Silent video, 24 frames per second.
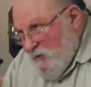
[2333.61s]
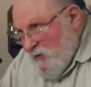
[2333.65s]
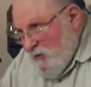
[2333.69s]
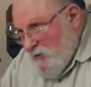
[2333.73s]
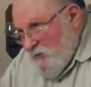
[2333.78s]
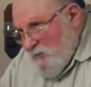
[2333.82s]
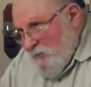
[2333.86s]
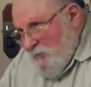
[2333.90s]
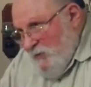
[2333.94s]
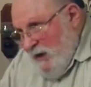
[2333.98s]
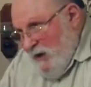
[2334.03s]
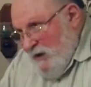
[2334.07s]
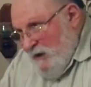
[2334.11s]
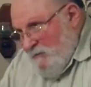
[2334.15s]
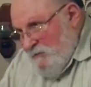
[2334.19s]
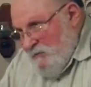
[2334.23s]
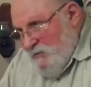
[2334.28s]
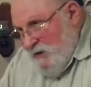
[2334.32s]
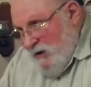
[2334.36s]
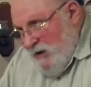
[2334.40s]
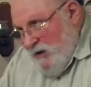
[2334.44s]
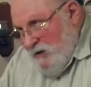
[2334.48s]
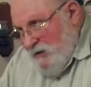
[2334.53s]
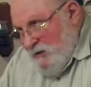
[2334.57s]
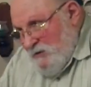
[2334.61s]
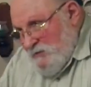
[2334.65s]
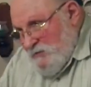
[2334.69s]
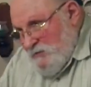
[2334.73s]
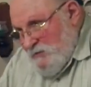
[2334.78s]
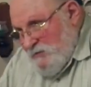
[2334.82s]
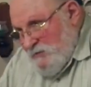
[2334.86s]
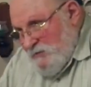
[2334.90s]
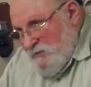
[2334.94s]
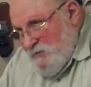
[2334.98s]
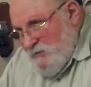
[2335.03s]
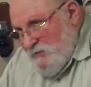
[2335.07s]
the domain of
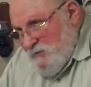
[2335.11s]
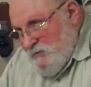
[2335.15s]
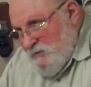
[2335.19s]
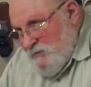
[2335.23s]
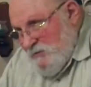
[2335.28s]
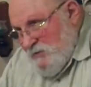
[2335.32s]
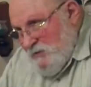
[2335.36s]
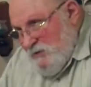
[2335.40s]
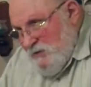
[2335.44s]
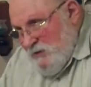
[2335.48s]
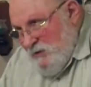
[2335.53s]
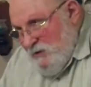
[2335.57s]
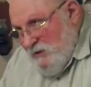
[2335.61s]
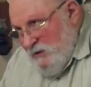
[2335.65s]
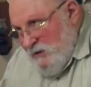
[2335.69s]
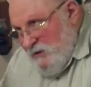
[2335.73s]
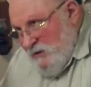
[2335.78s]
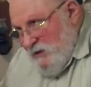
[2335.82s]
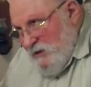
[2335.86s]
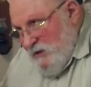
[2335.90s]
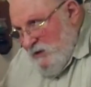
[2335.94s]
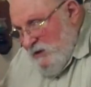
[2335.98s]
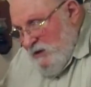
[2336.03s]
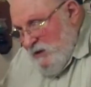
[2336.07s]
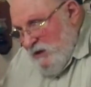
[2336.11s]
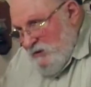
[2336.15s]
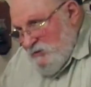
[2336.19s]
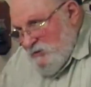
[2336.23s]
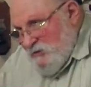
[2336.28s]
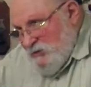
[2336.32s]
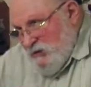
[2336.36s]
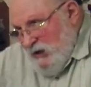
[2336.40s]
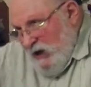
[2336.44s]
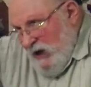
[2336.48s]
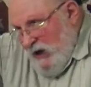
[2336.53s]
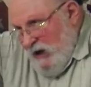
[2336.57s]
darkness. He
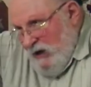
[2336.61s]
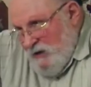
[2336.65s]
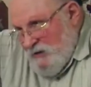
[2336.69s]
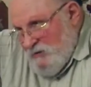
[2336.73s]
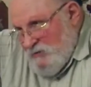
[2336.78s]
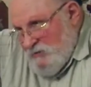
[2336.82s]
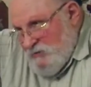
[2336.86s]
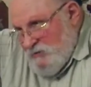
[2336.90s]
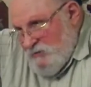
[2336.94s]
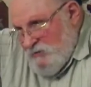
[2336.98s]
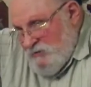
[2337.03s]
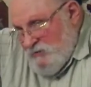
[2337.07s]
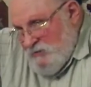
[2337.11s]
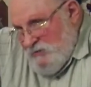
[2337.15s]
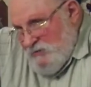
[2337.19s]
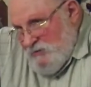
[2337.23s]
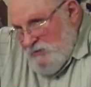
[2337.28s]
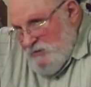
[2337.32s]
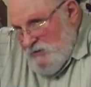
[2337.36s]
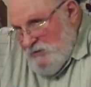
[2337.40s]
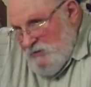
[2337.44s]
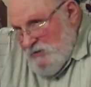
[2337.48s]
shines.